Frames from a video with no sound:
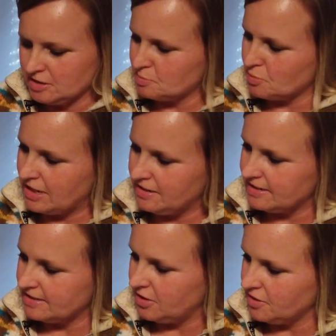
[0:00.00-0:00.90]
spray
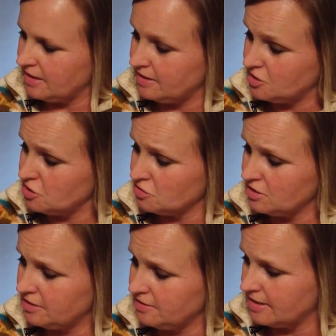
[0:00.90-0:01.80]
this on it, and it's
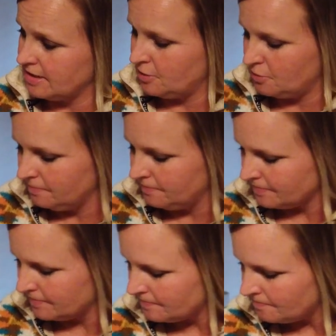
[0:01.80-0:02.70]
usually good to go.
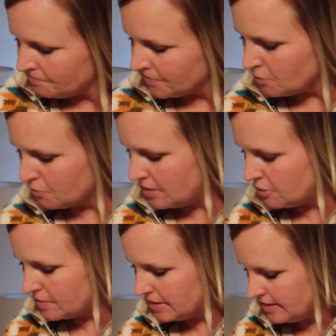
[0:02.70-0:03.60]

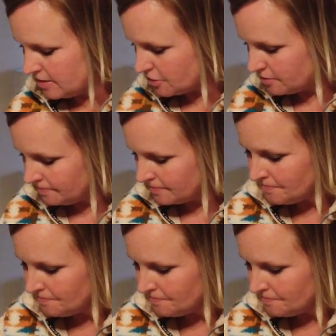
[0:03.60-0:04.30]
Wrinkle releaser.